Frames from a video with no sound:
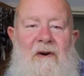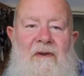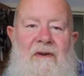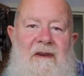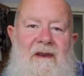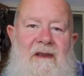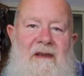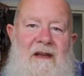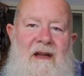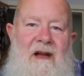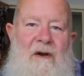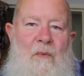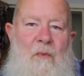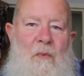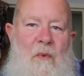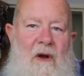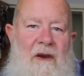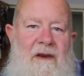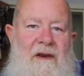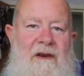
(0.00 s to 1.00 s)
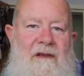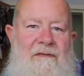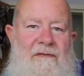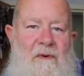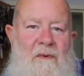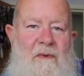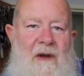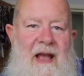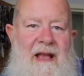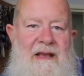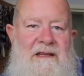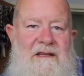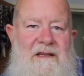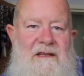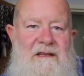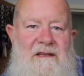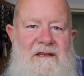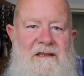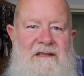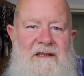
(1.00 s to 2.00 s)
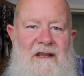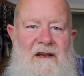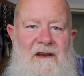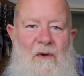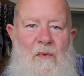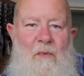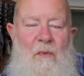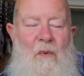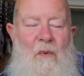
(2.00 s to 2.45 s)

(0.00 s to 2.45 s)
on a wonderful essence and a